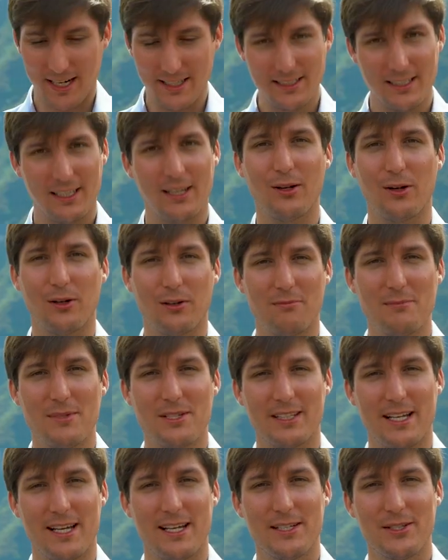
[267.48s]
I did a lot of
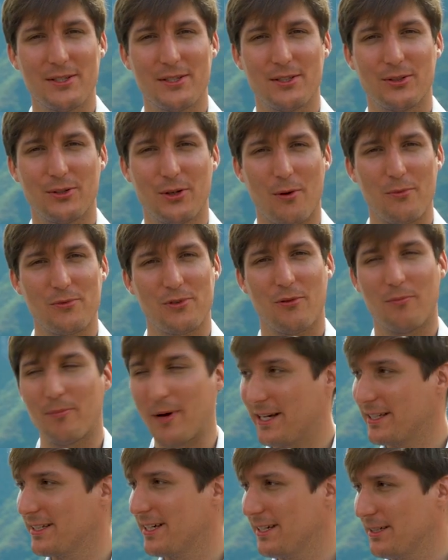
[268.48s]
mistakes in terms of
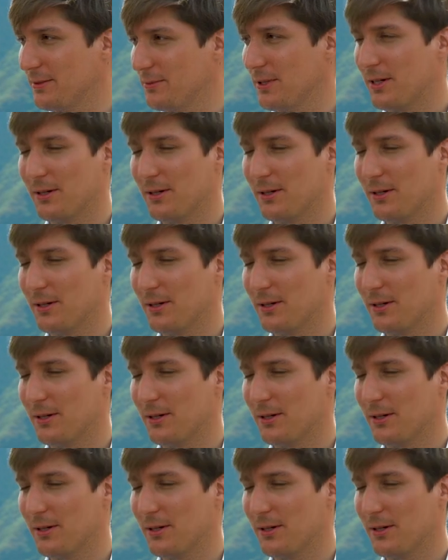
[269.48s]
banking